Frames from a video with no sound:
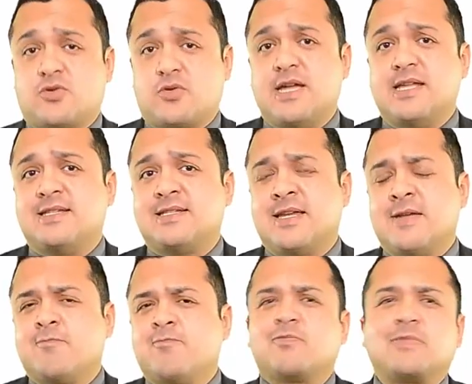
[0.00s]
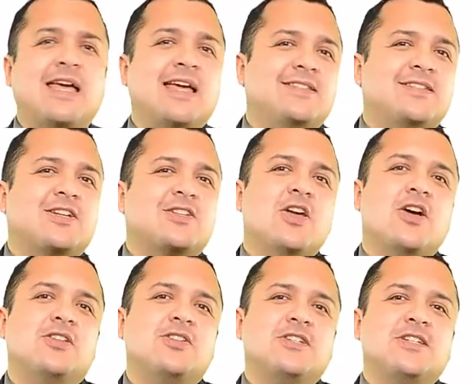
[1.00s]
trends and
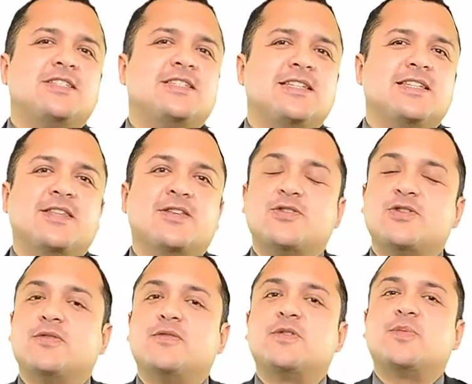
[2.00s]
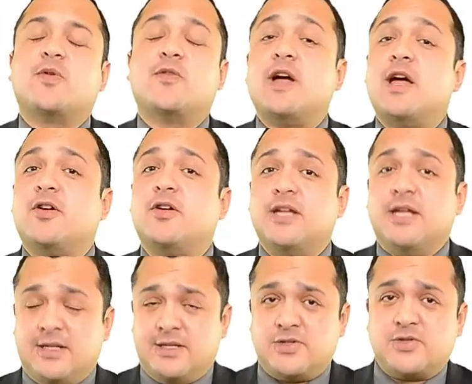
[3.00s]
technologies in the service provider
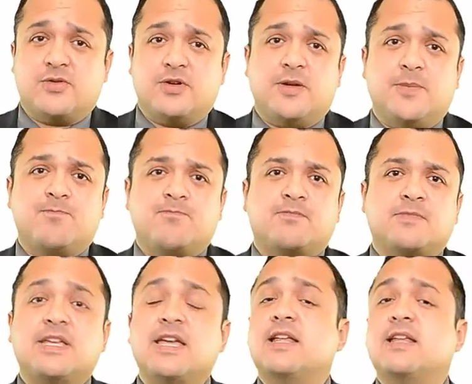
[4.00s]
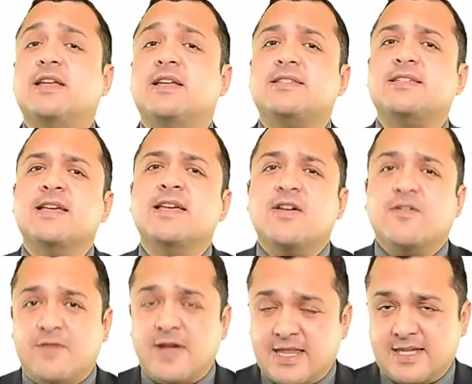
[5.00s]
industry. Candidates
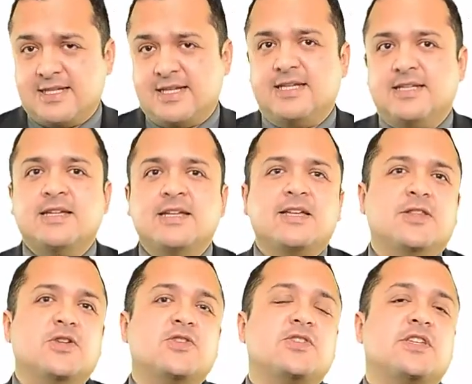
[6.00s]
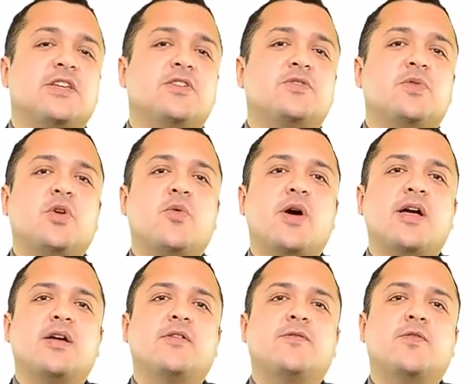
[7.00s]
validate their skills
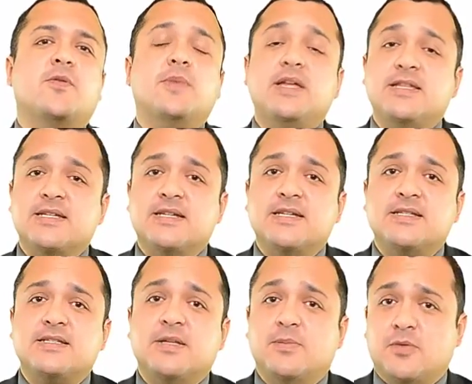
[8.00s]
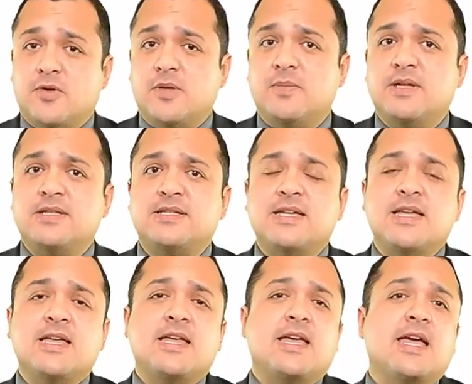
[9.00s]
required for maintenance, deployment,
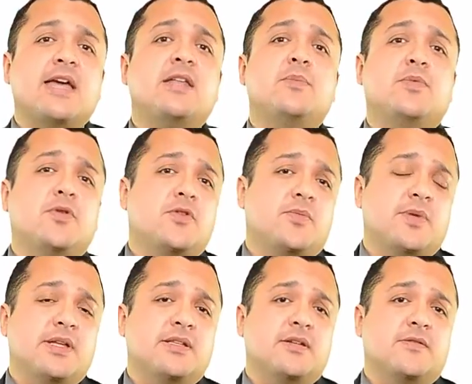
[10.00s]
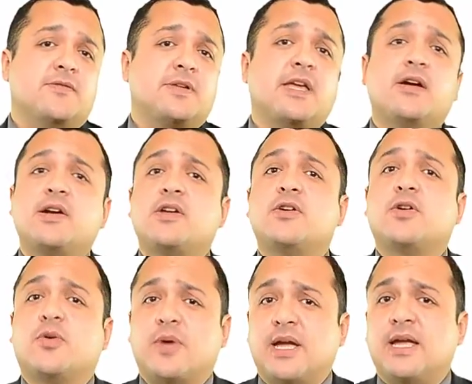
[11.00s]
and improvement of
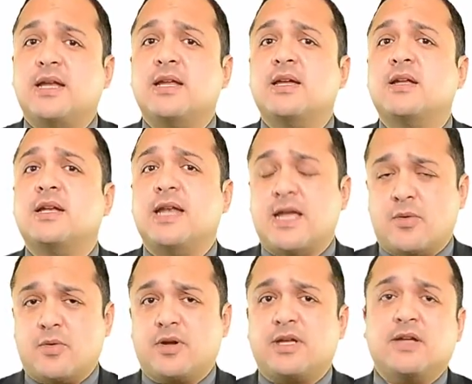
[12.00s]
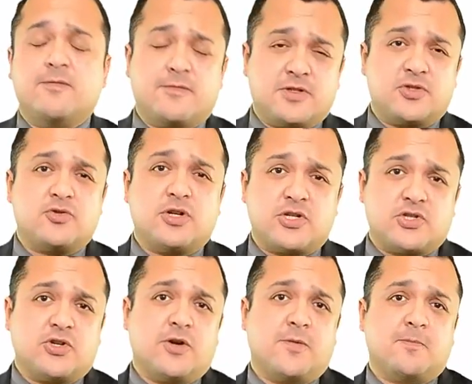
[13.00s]
carrier-grade network
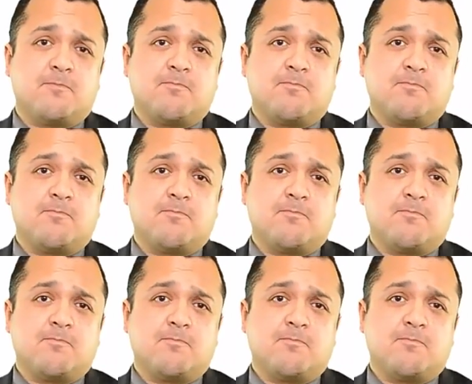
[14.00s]
infrastructure.